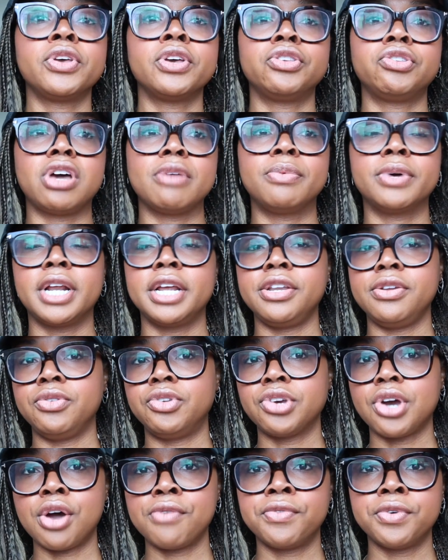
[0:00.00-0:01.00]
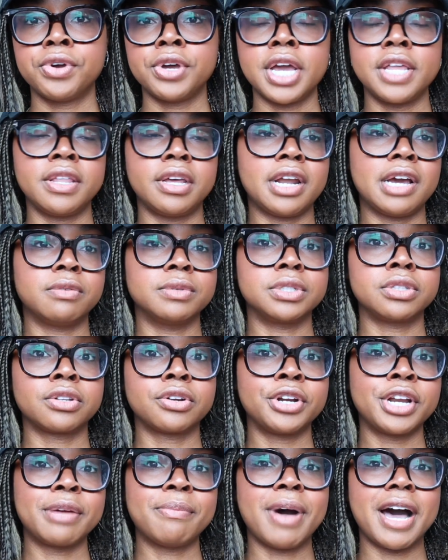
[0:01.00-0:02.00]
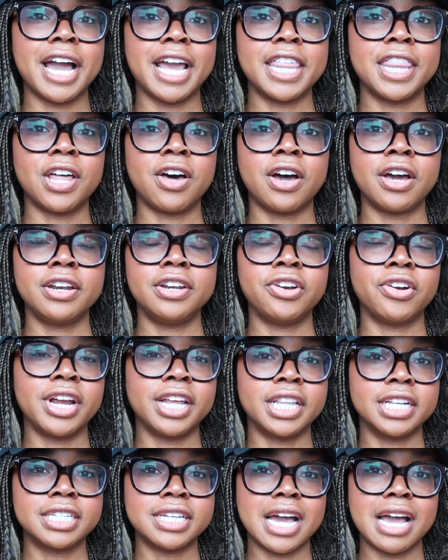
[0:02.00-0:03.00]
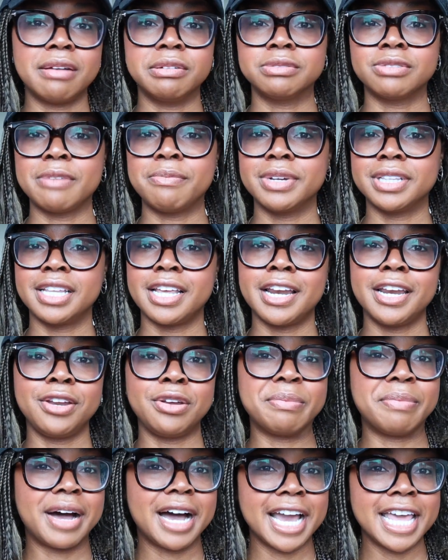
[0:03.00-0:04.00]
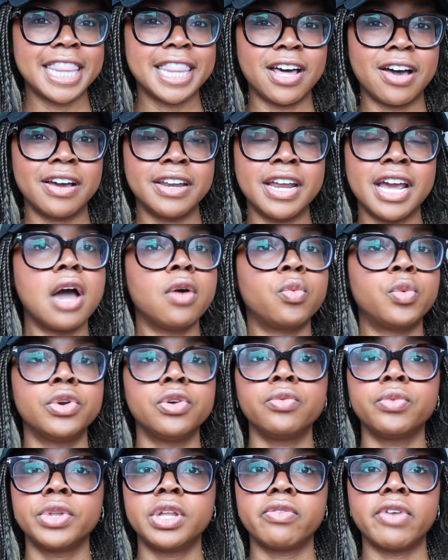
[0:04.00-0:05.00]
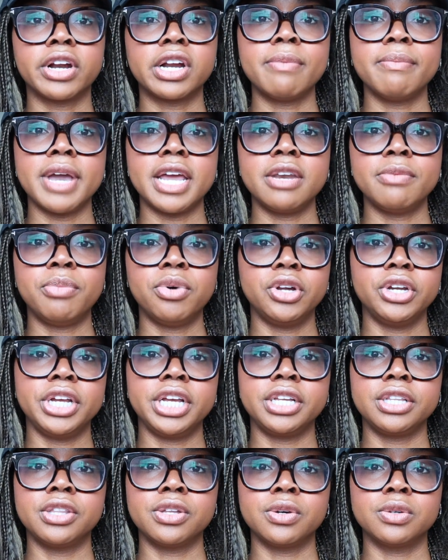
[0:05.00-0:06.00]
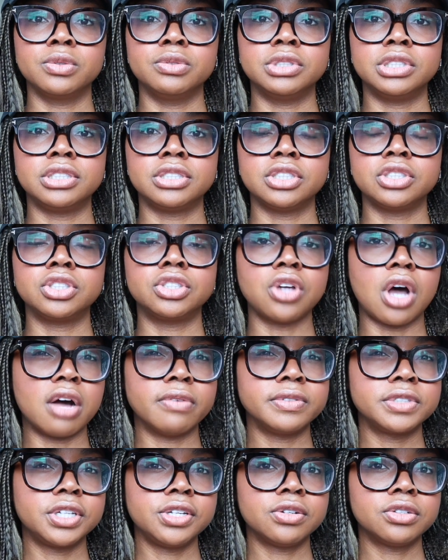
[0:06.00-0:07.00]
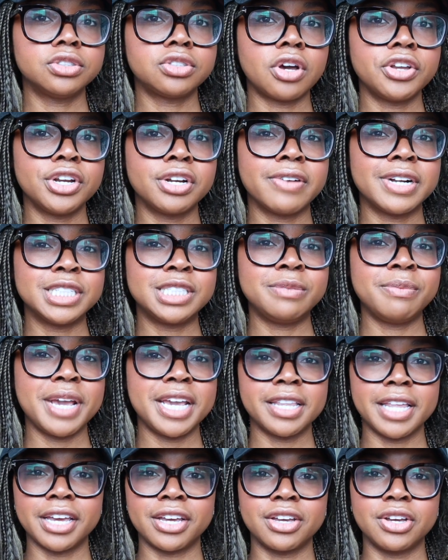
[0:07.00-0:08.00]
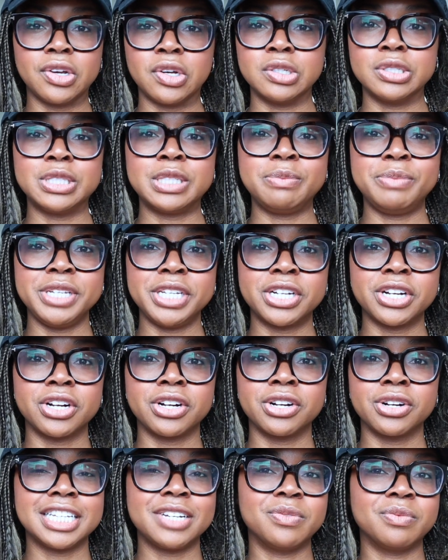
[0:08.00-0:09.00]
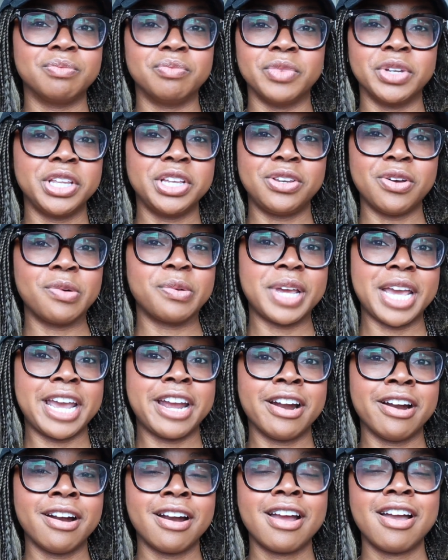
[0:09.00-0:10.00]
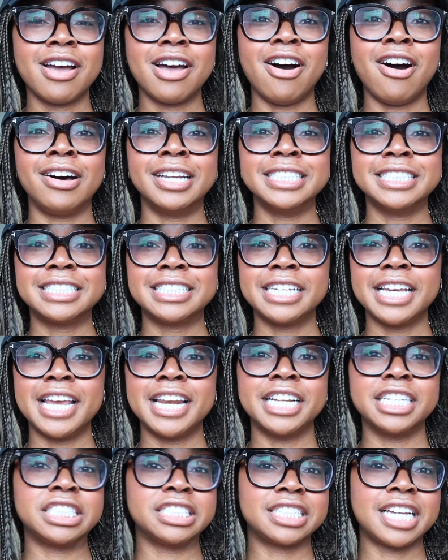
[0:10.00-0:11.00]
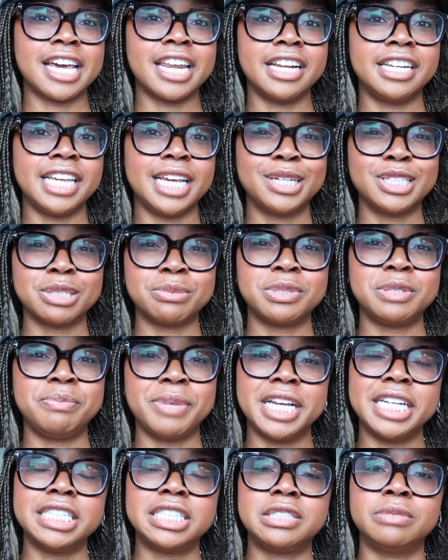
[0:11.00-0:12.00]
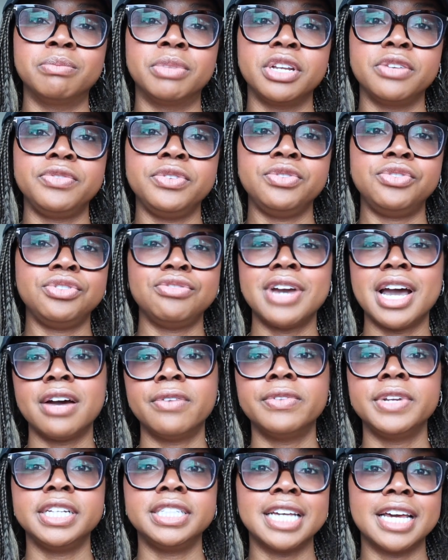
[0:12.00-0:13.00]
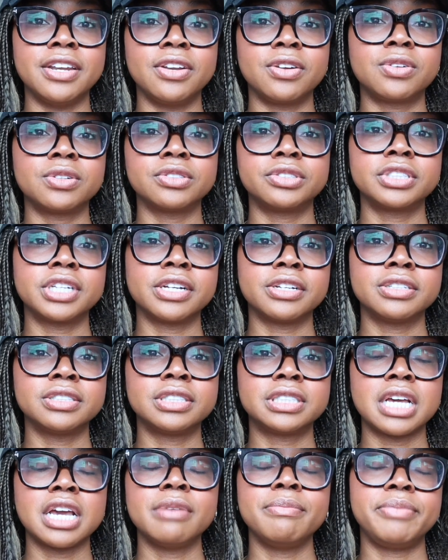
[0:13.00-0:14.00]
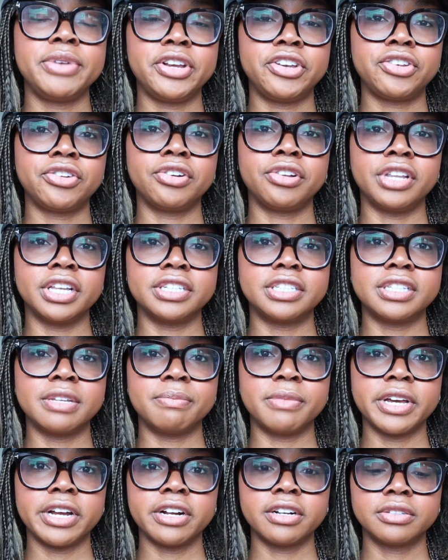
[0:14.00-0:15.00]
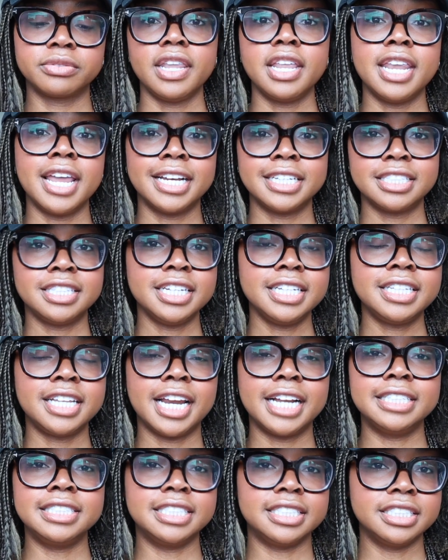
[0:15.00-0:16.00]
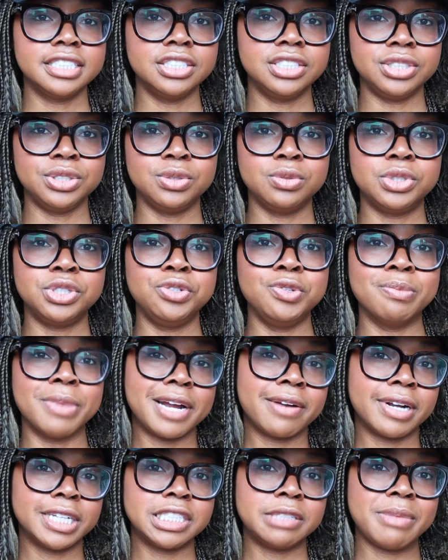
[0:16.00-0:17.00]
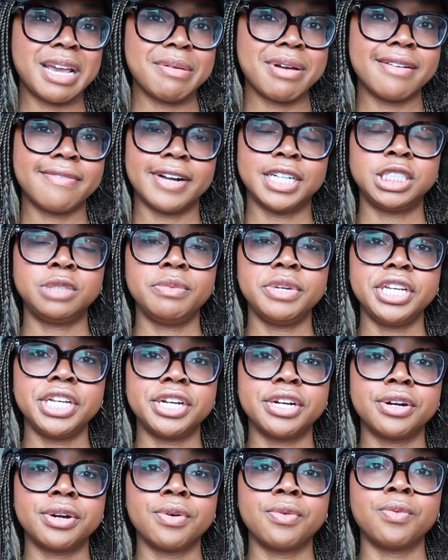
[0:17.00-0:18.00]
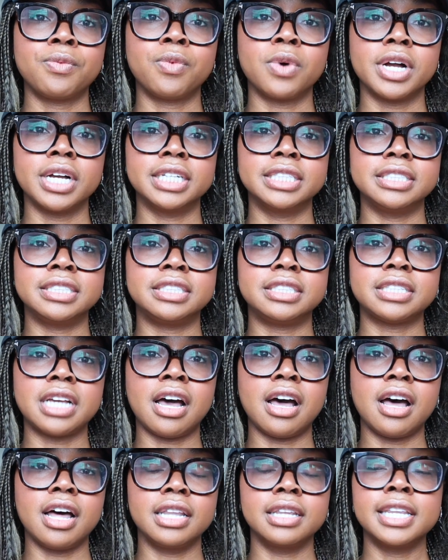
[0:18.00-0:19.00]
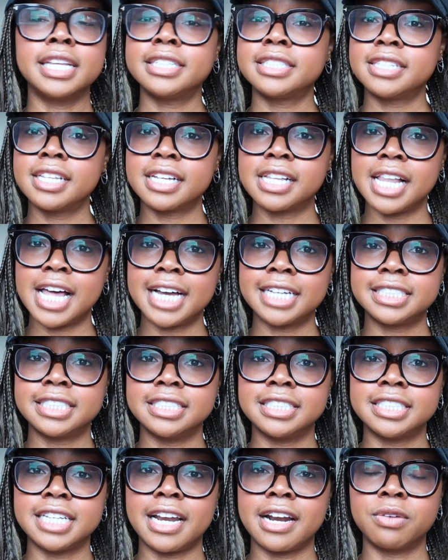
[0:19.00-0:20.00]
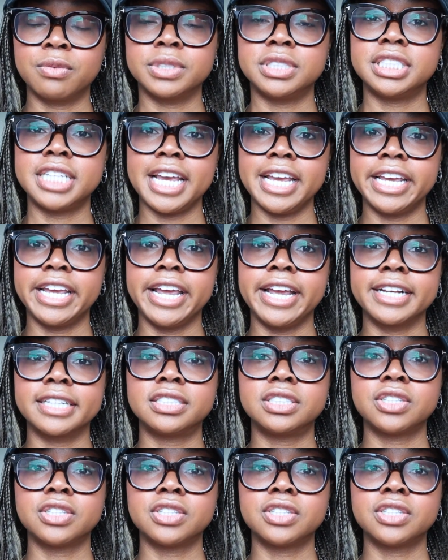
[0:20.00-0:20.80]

So I put I knew Java and then I was learning Python during the time. So I put that I knew Python on. I wouldn't really recommend putting those soft skills on your resume, like good speaker. They really don't care, honestly, and it just kind of takes up space. But if you do have any technical skills, be sure to list them there. The next thing that I didn't do to my resume my freshman year was uh, list the classes that I was taking.